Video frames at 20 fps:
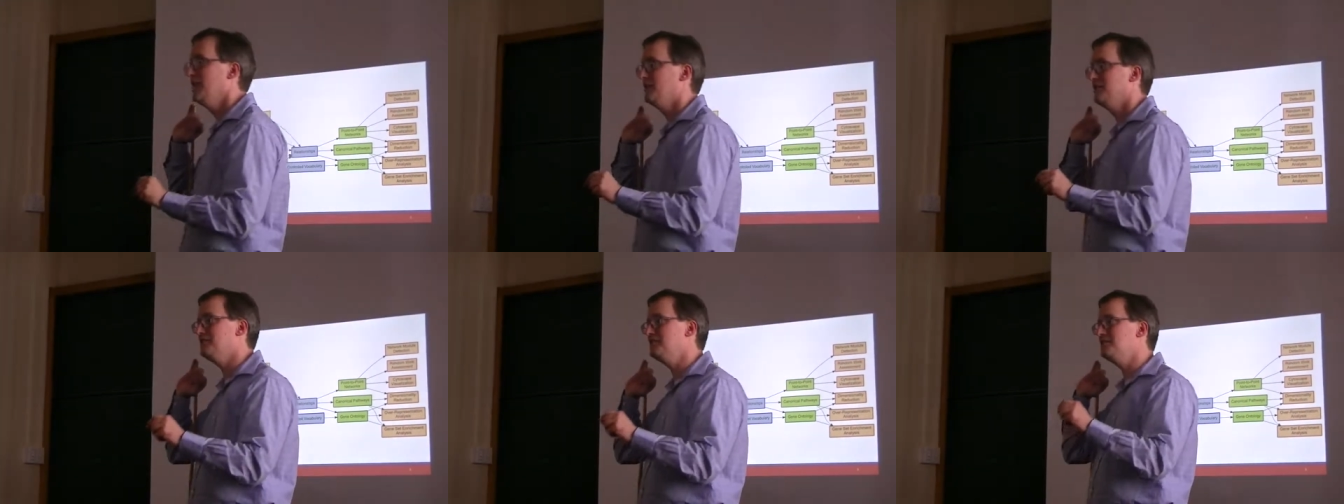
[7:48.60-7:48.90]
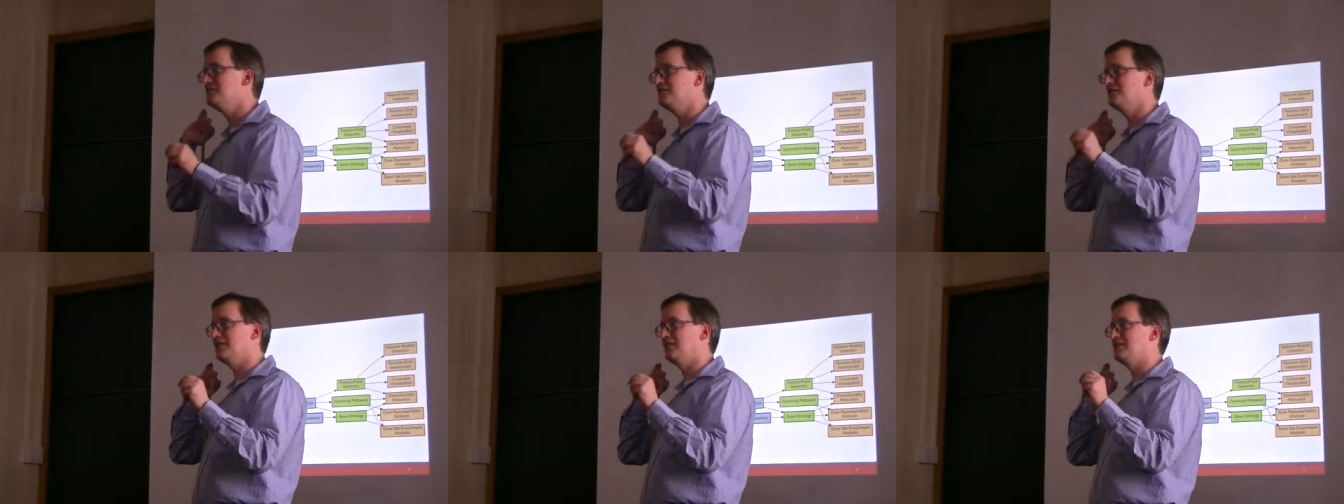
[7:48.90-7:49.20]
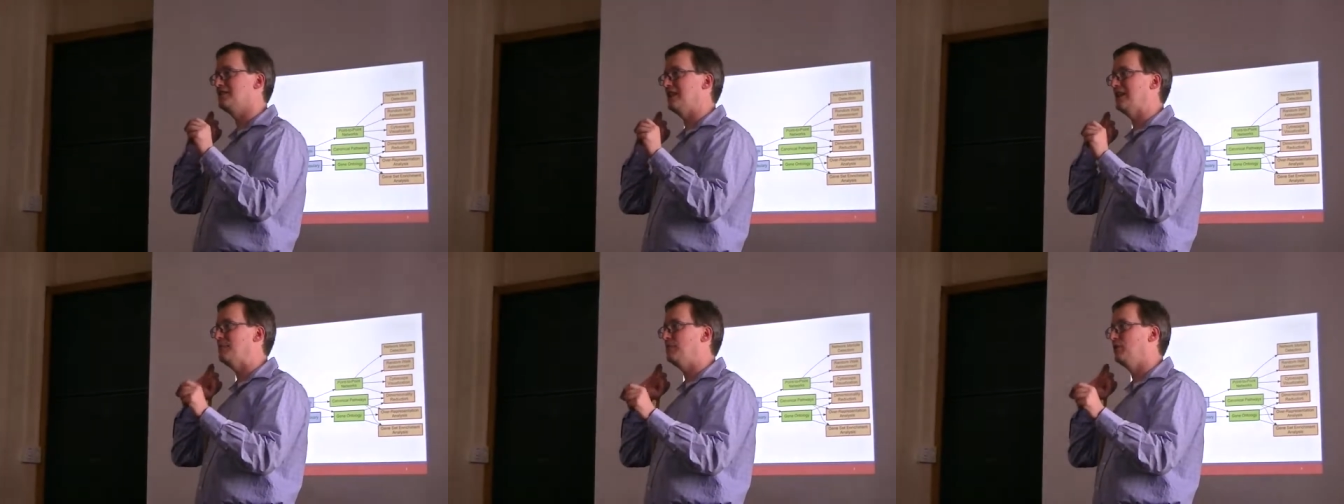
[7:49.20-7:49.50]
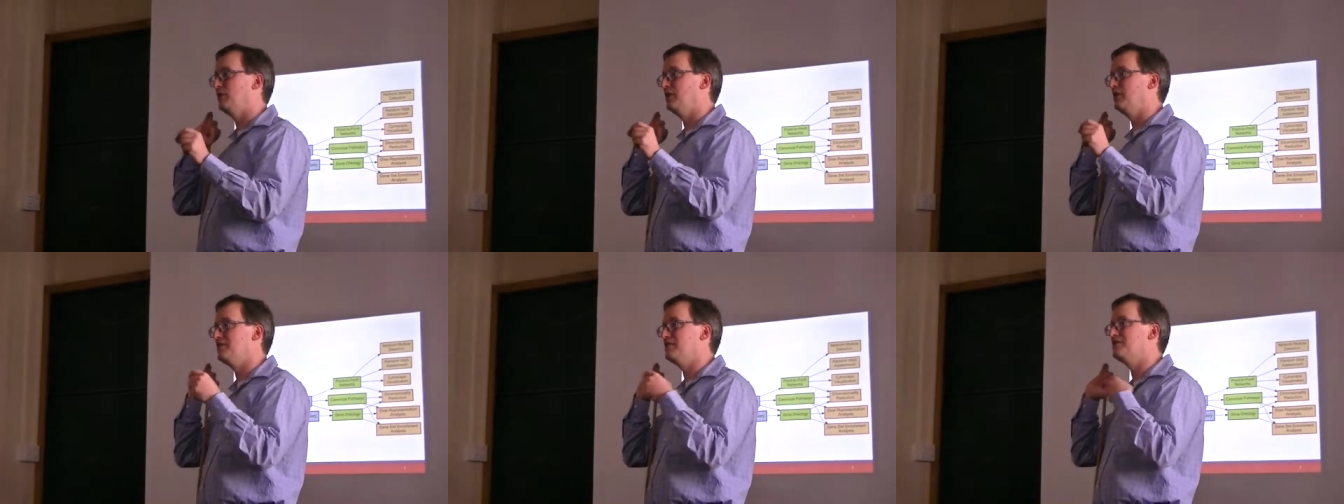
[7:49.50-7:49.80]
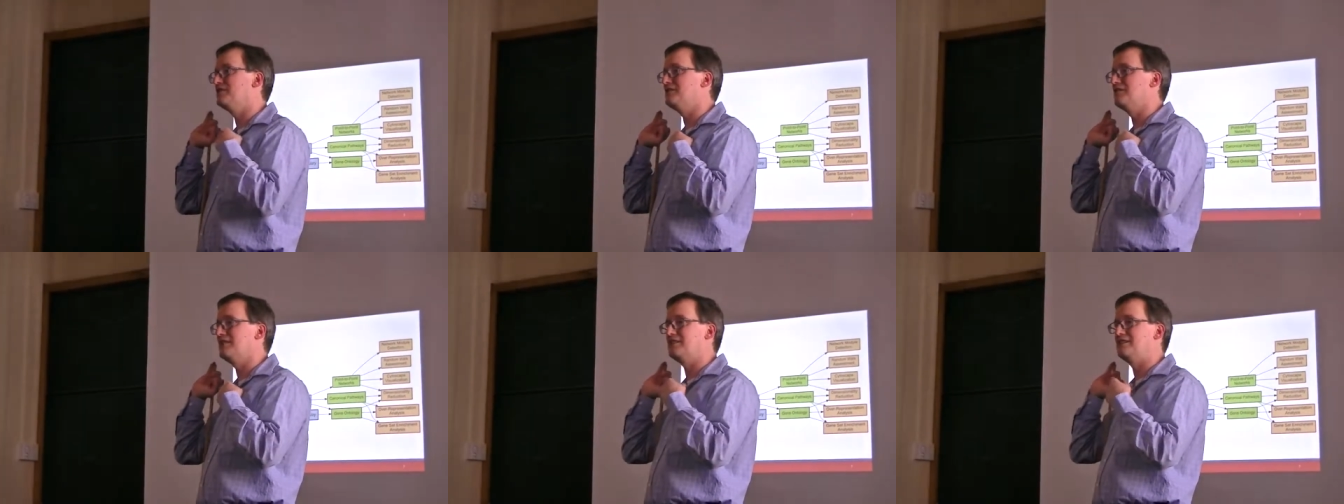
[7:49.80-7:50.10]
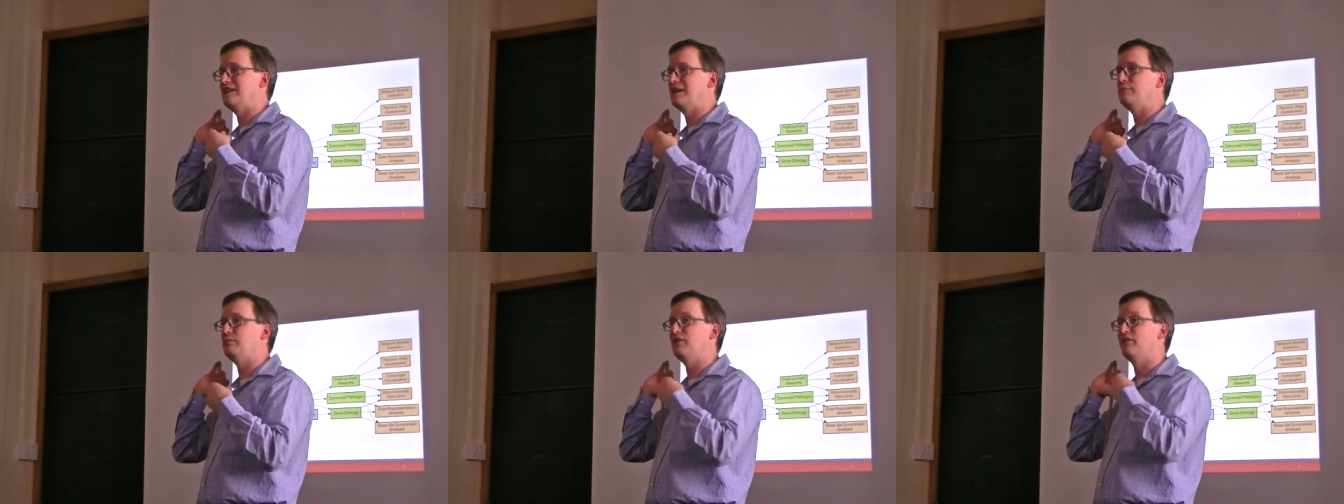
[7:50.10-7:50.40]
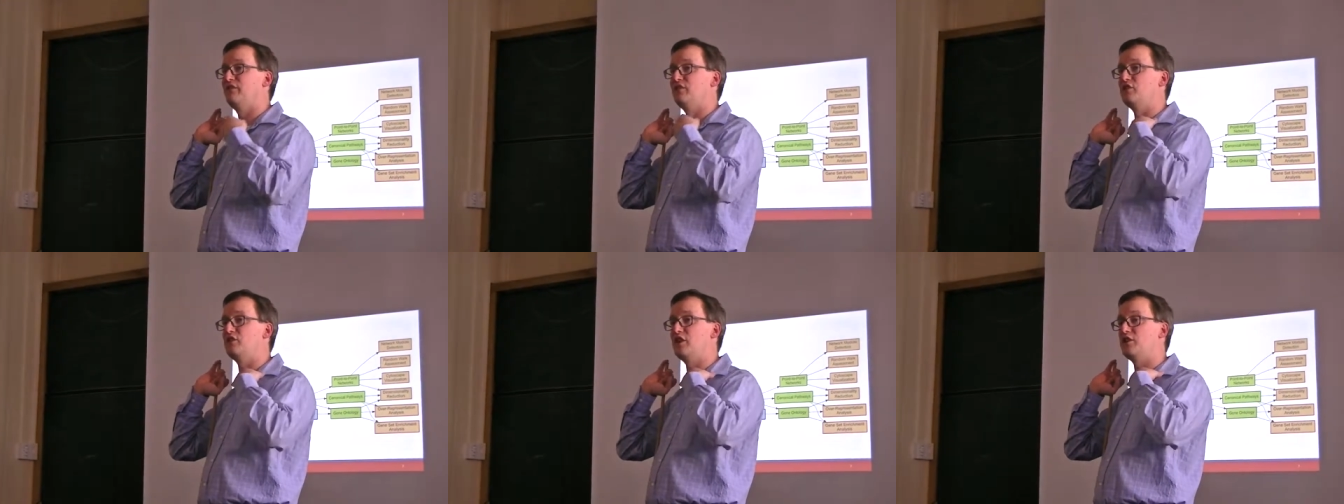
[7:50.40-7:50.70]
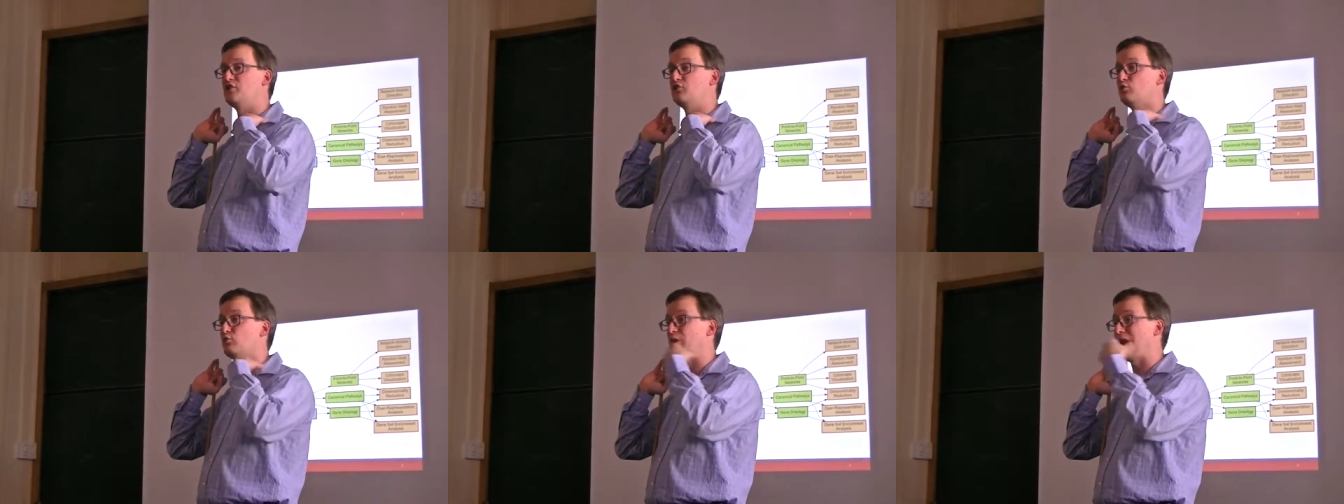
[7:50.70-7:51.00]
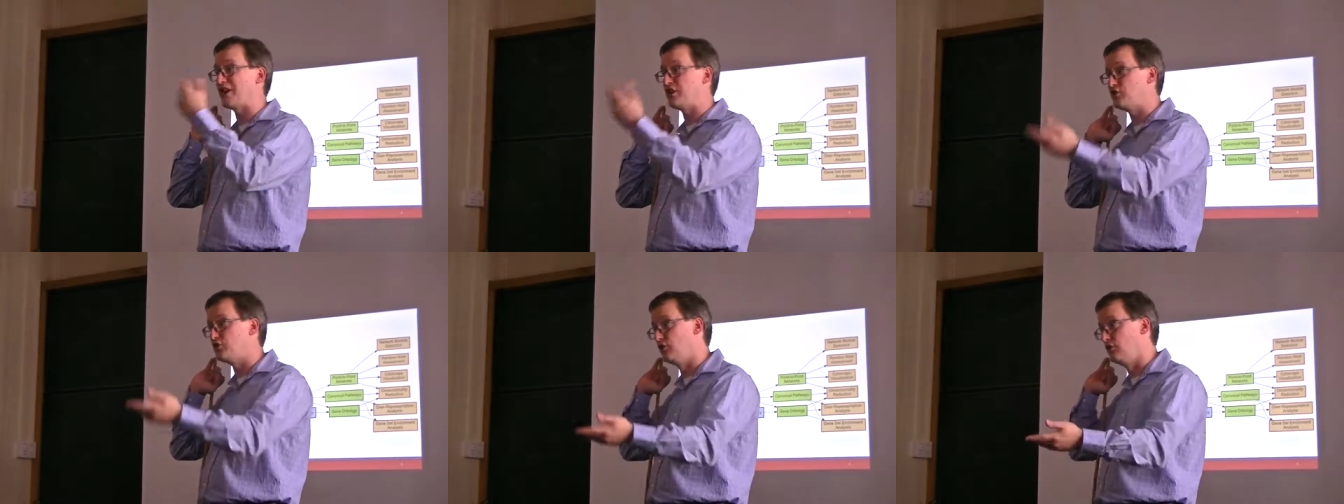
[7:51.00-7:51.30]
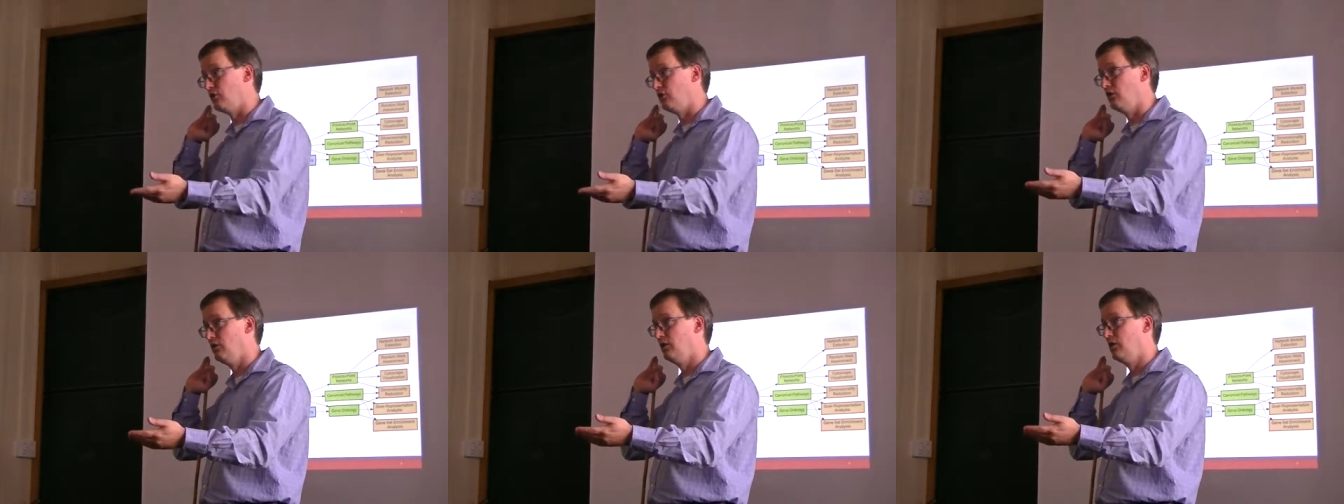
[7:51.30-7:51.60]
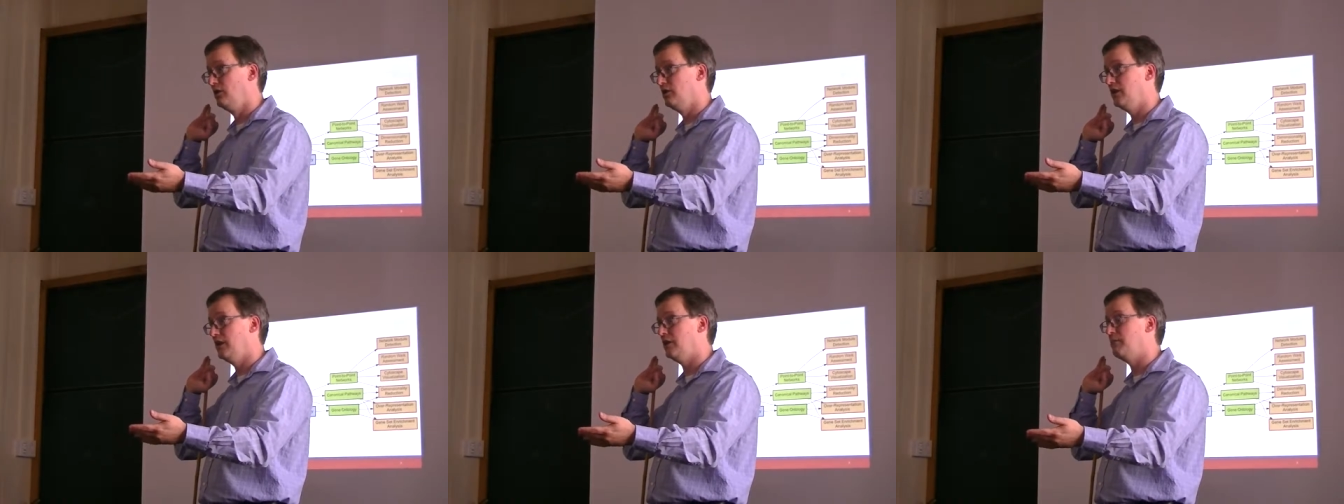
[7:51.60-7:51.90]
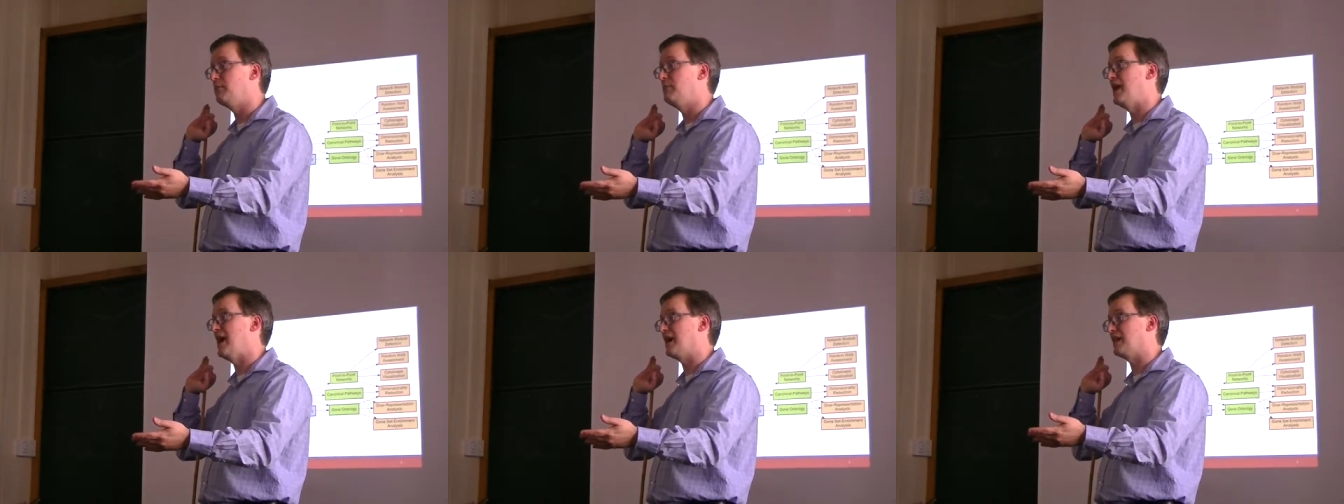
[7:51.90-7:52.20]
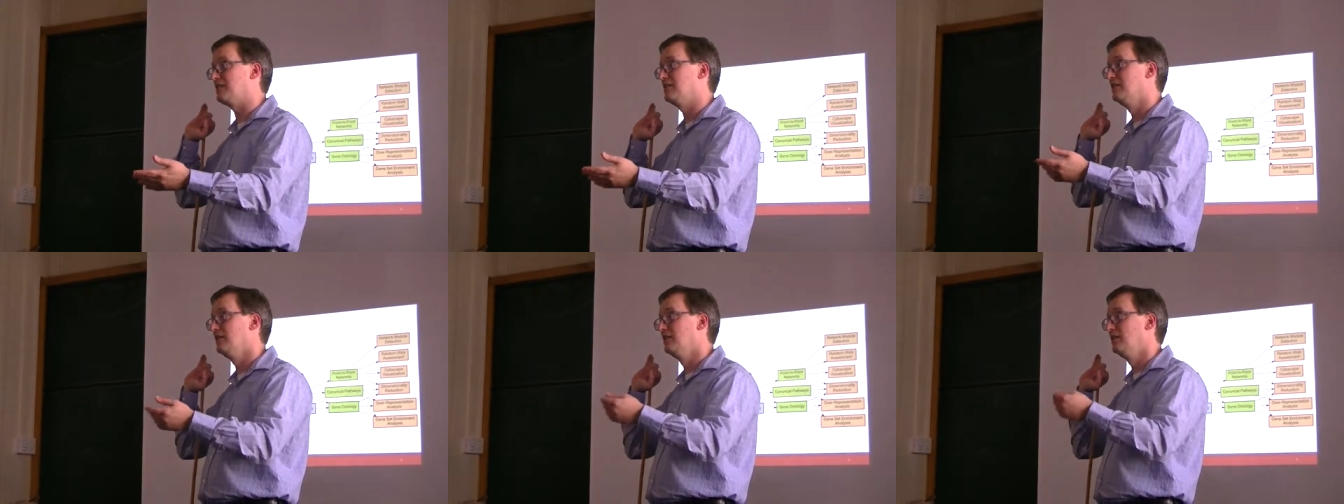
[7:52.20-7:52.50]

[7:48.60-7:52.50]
this is an example of a directional impact.